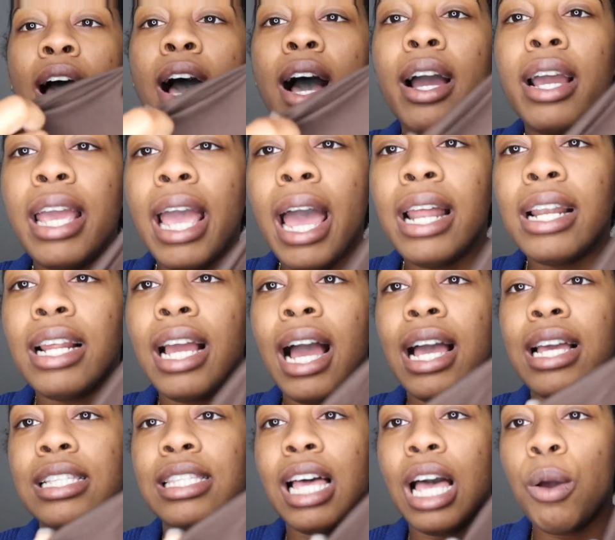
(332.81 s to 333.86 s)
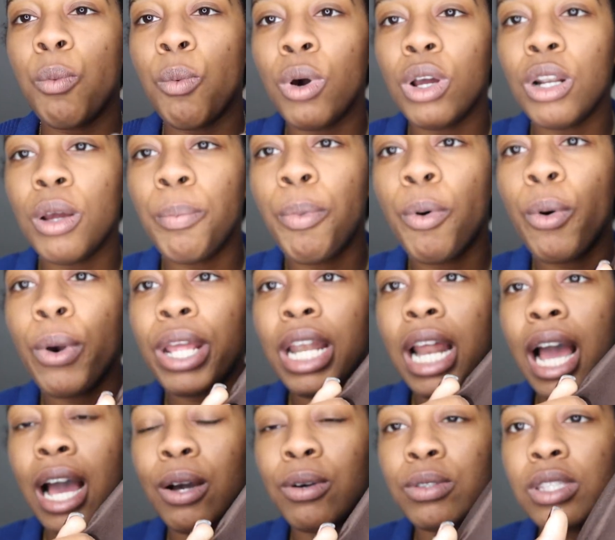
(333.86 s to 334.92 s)
Again, guys, I want to point
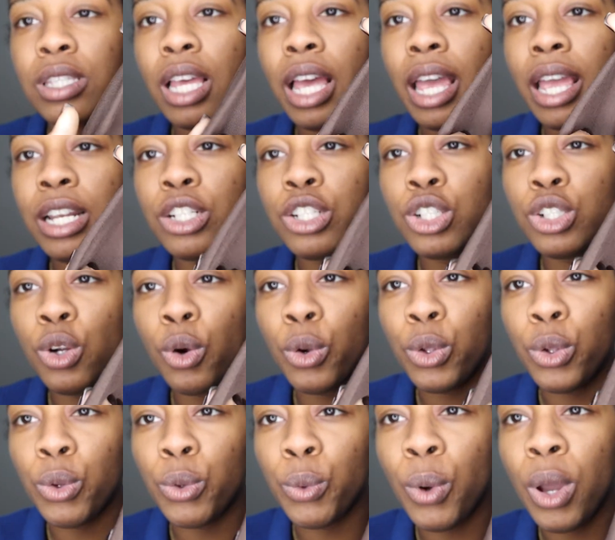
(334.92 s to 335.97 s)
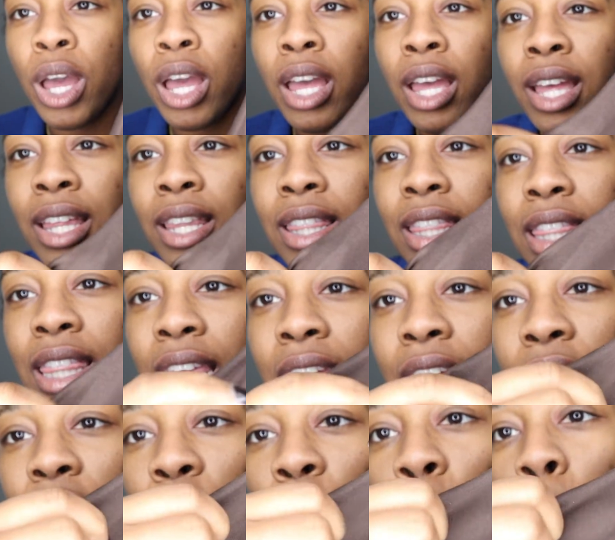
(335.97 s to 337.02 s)
out and show you
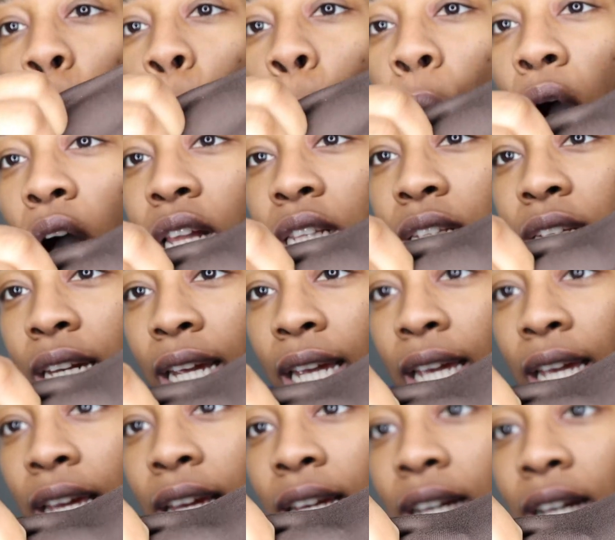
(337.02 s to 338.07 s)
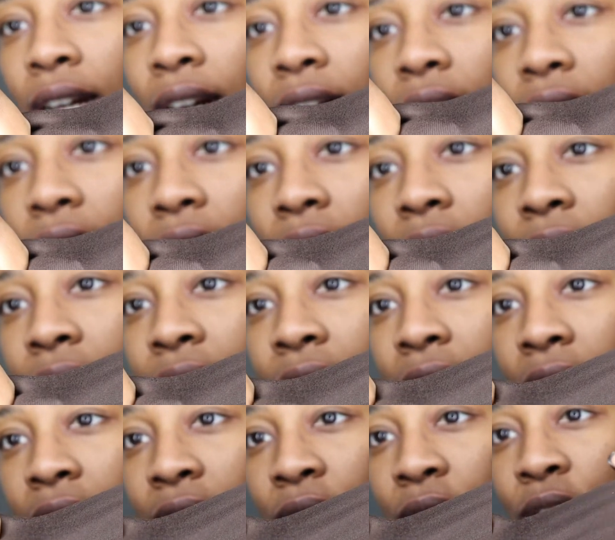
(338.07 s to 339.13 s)
the quality of
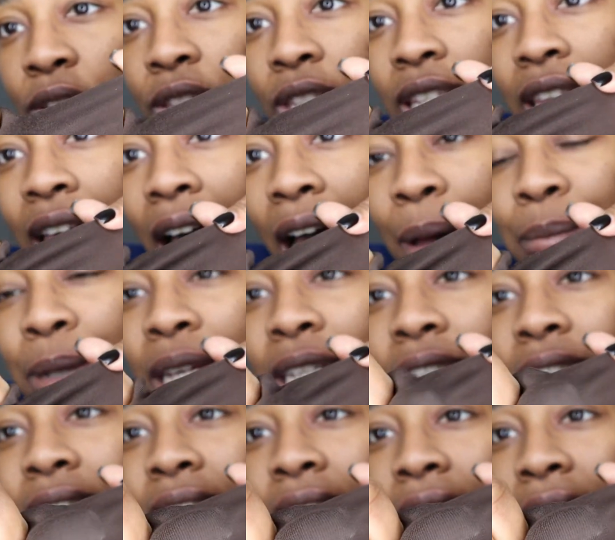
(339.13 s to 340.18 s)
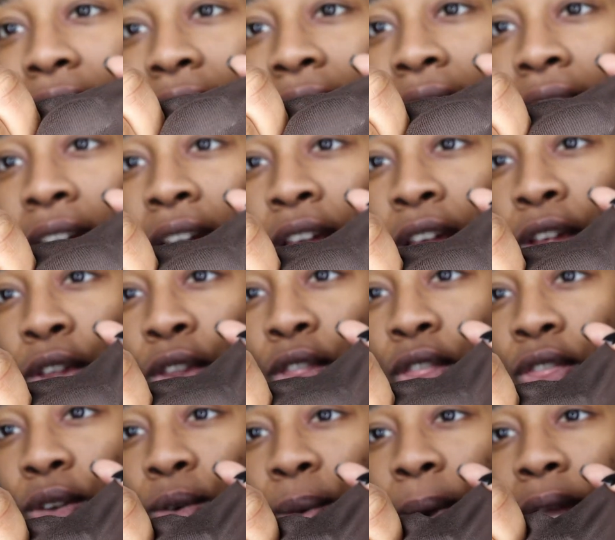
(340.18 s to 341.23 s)
this. Do you see that? I'm like digging
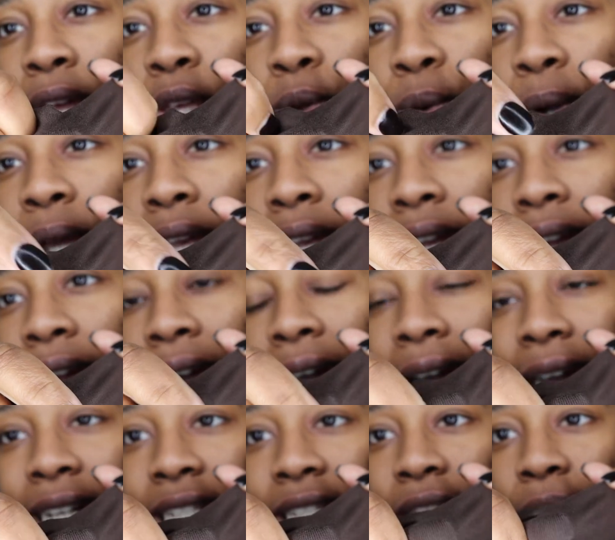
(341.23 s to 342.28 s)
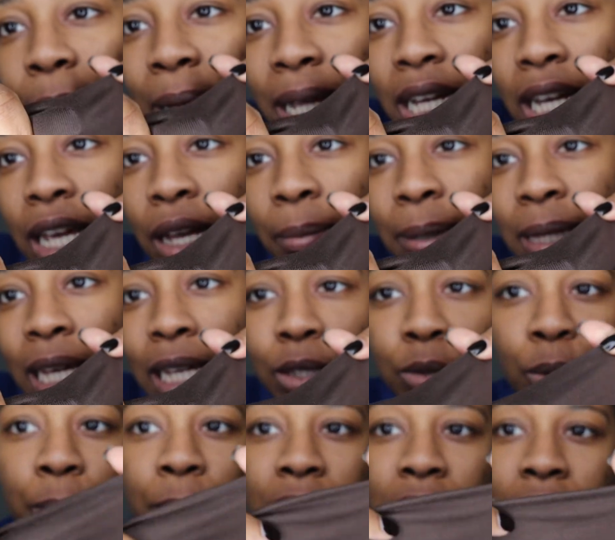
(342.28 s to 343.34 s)
through it. You can kind of see my nail, but
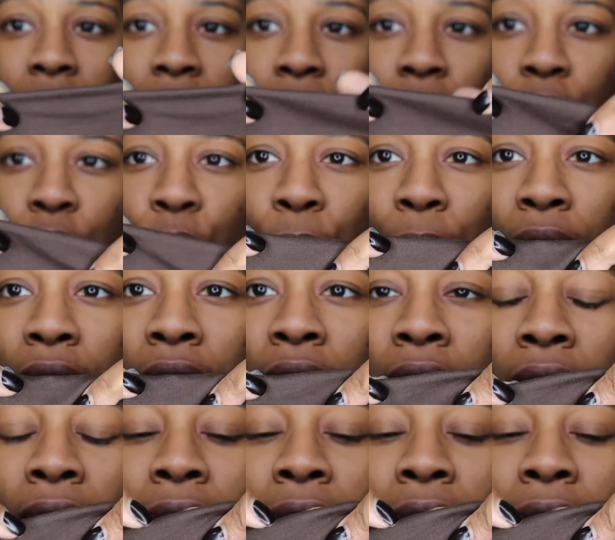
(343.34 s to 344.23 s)
that's with me digging through it.